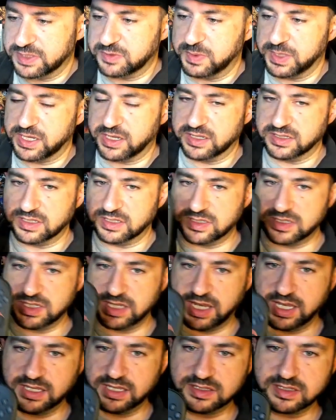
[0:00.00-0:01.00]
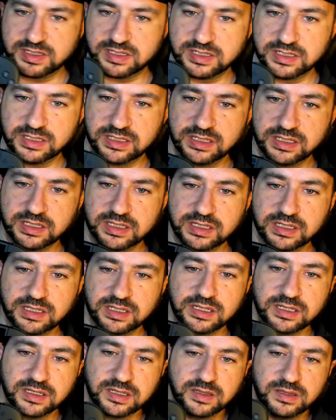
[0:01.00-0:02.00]
because it says
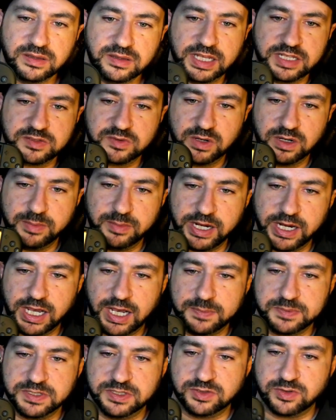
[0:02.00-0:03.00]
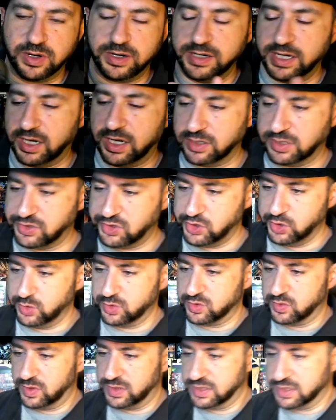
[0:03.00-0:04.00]
that's one of my options right now to
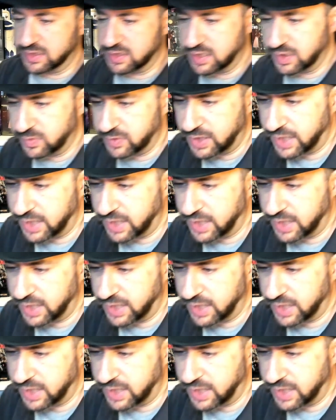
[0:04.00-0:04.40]
choose one. Let's see what